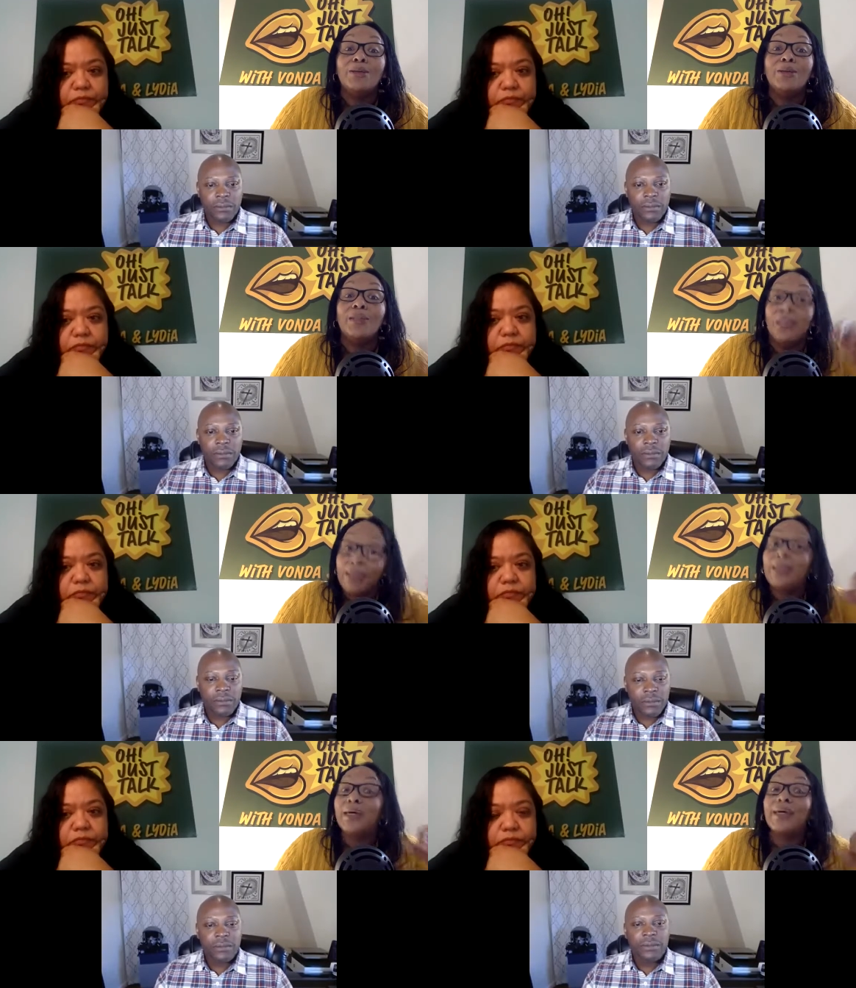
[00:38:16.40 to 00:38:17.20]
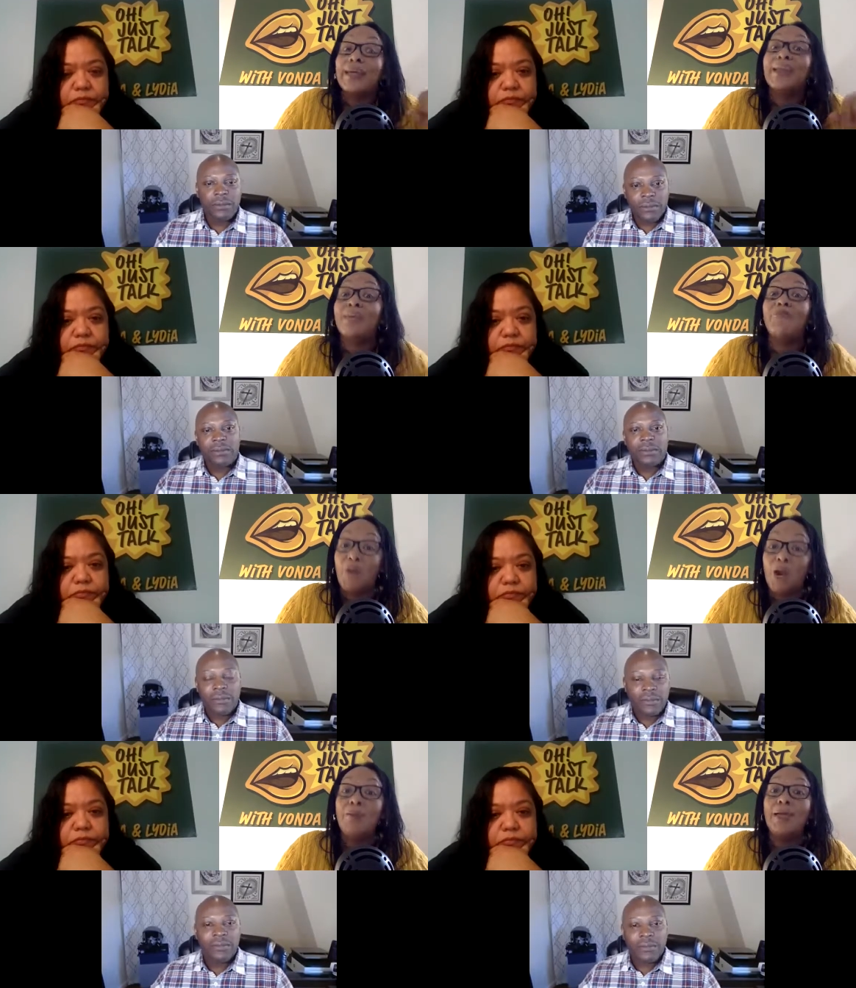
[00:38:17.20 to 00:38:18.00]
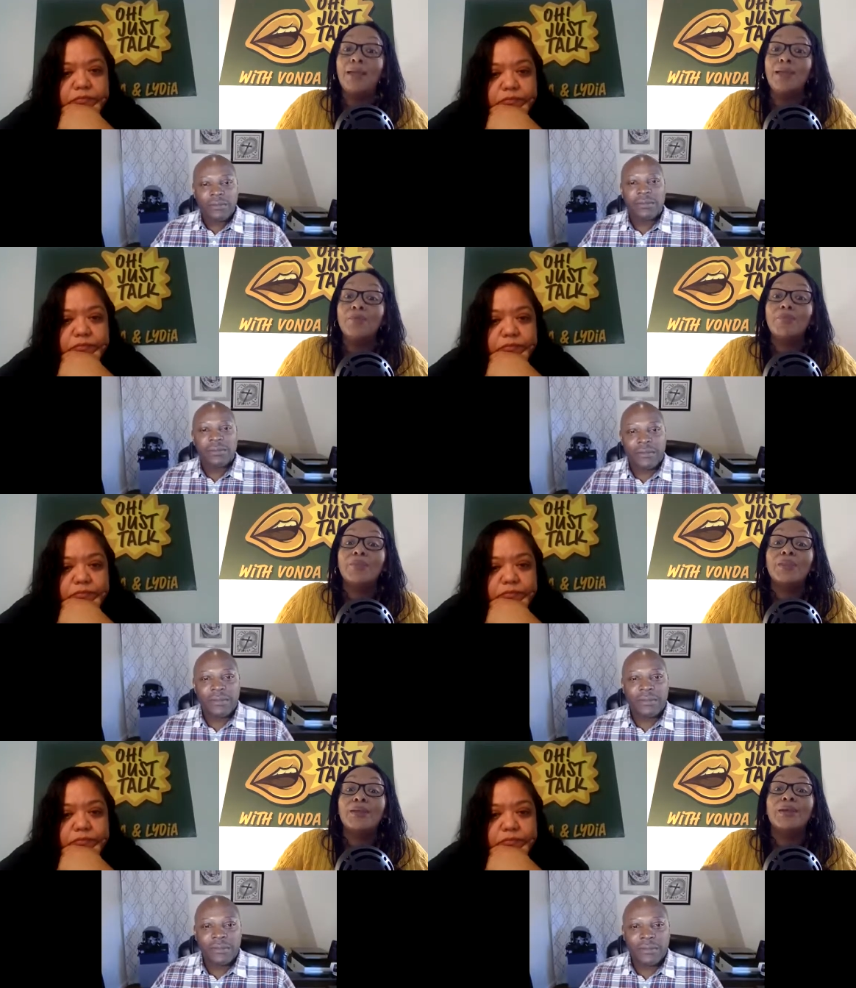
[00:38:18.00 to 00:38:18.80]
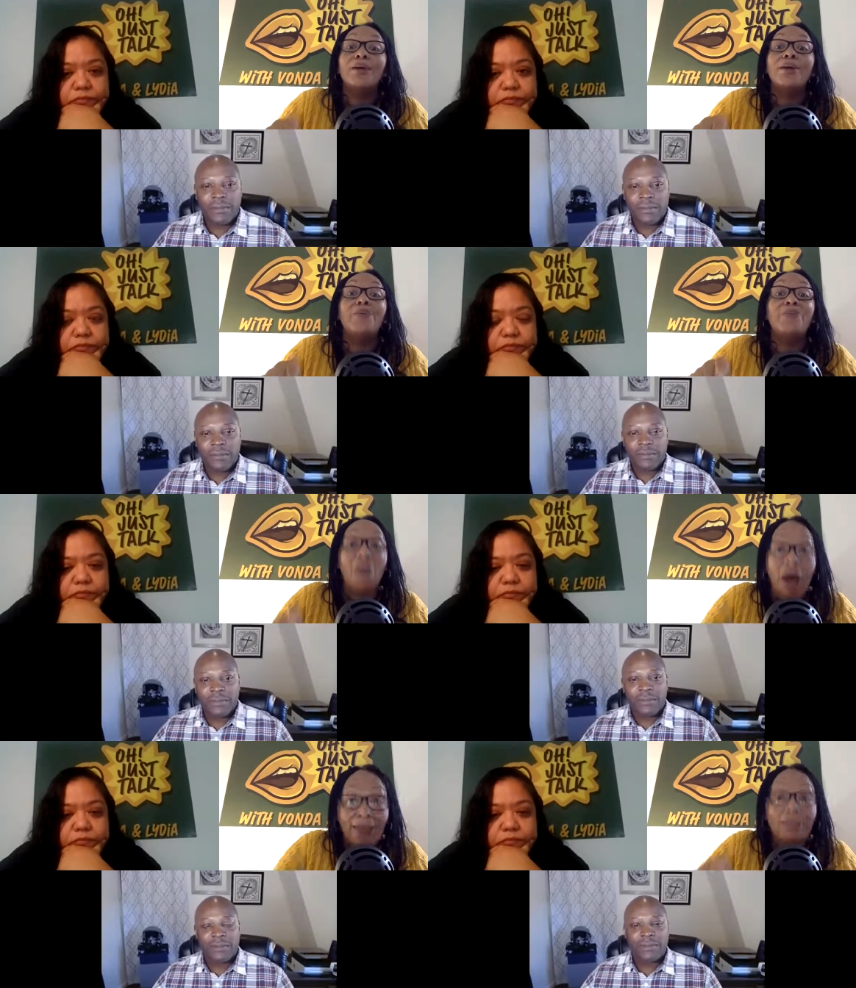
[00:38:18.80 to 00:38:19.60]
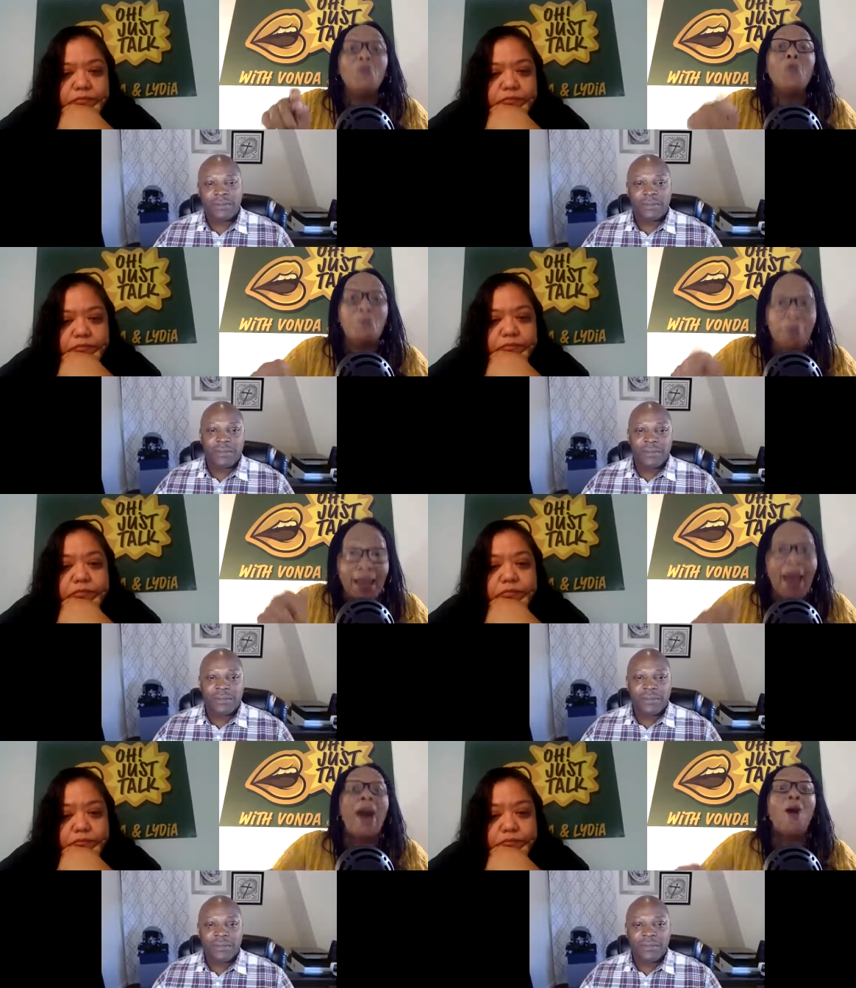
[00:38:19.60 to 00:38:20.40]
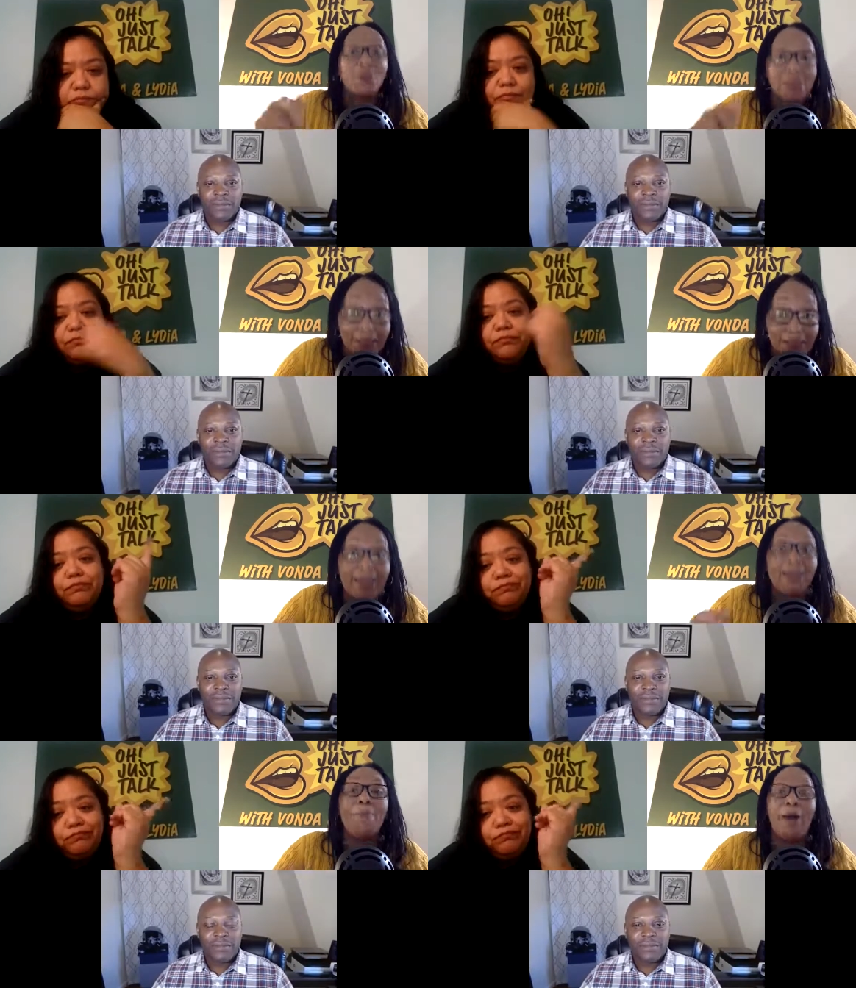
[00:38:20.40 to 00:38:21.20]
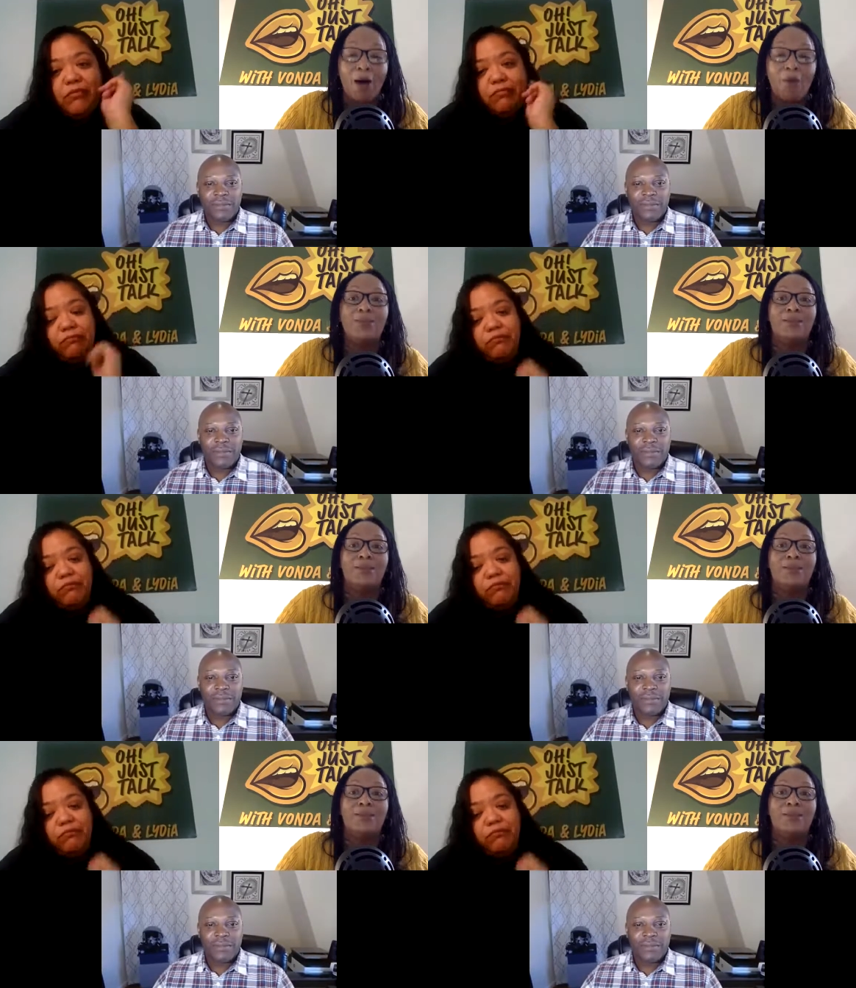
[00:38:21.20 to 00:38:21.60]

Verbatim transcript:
Speaker 1: Lydia can confirm it. Vonda would be out and about.